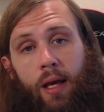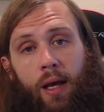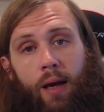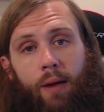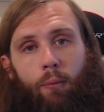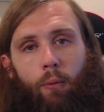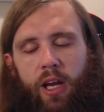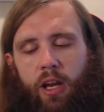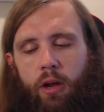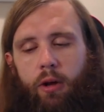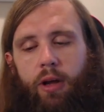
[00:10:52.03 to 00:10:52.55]

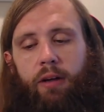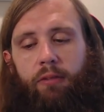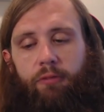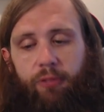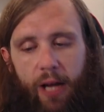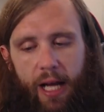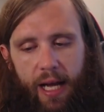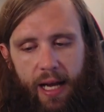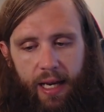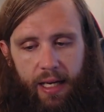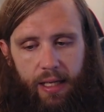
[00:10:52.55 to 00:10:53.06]
when you can
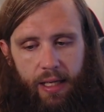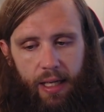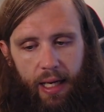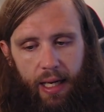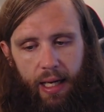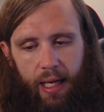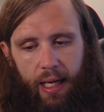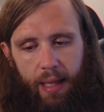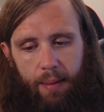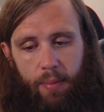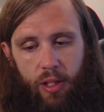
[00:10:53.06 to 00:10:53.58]
find
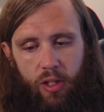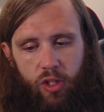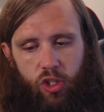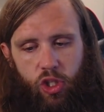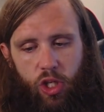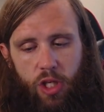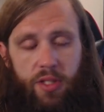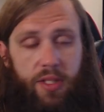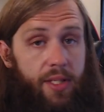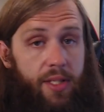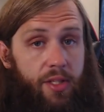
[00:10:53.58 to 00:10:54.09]
um,
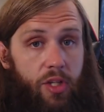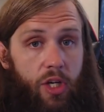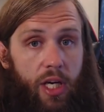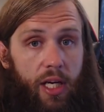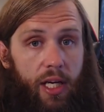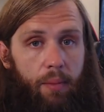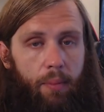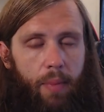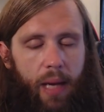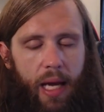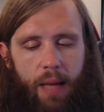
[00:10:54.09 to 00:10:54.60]
just as good,
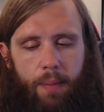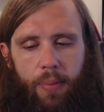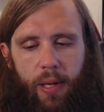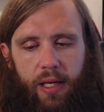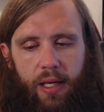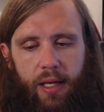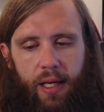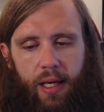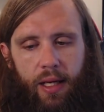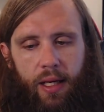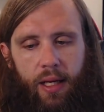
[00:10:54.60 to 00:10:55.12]
in my
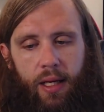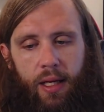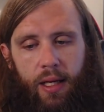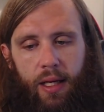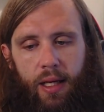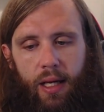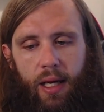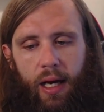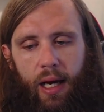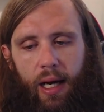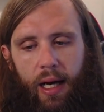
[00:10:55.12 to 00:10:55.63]
opinion,
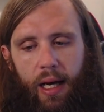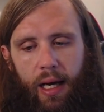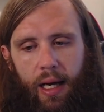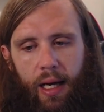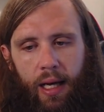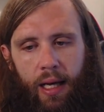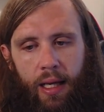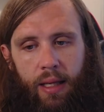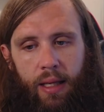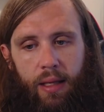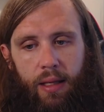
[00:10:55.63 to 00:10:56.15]
uh,
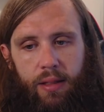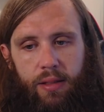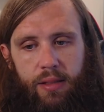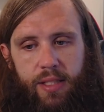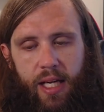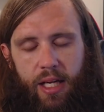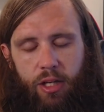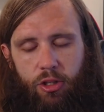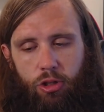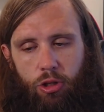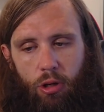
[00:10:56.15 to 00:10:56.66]

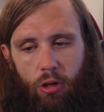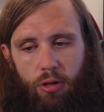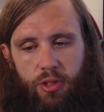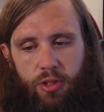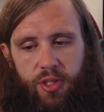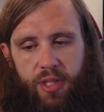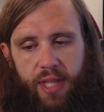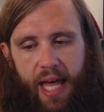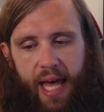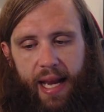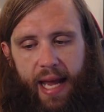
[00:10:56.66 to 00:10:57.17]
tinctures
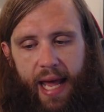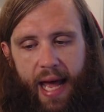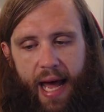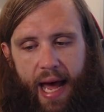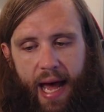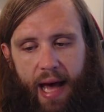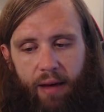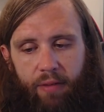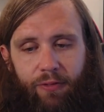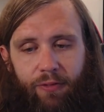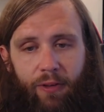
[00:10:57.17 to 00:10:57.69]
that
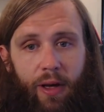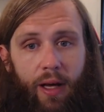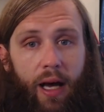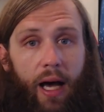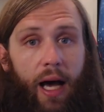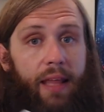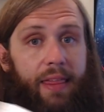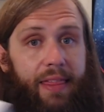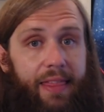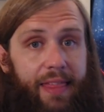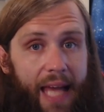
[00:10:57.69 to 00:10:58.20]
have
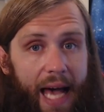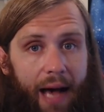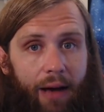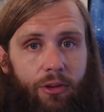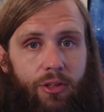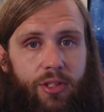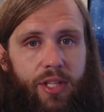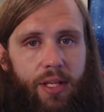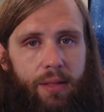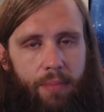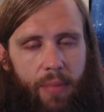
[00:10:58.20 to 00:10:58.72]
a
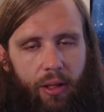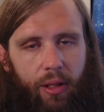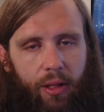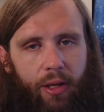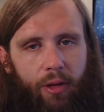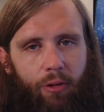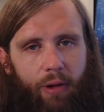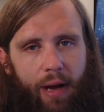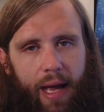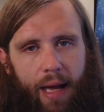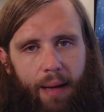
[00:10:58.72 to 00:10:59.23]
thousand
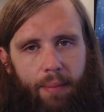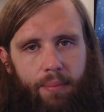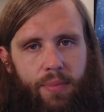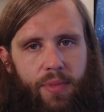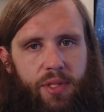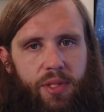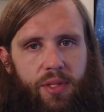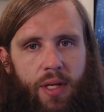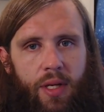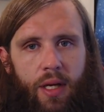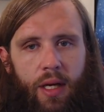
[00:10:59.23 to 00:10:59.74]

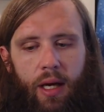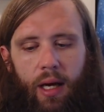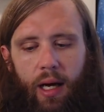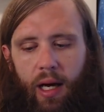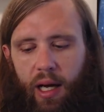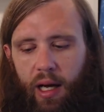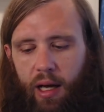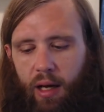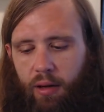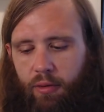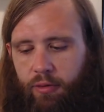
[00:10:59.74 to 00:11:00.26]
milligrams
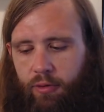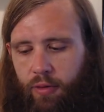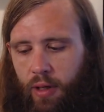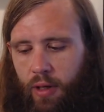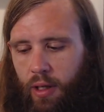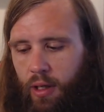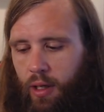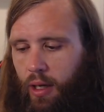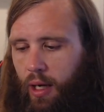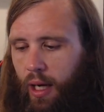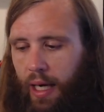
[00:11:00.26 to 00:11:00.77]
of
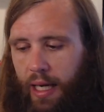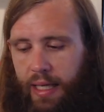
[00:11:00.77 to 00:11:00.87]
uh,